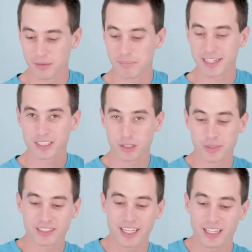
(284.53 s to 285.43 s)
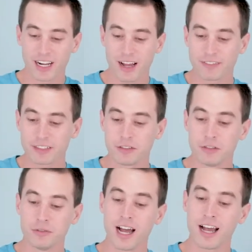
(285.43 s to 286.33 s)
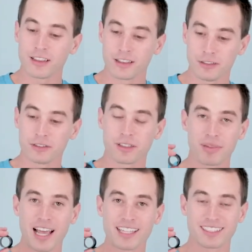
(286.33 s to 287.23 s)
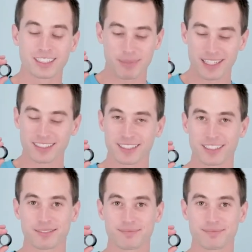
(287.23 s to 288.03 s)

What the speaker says: Make sure when you take it off, you do not lose the plastic spacer.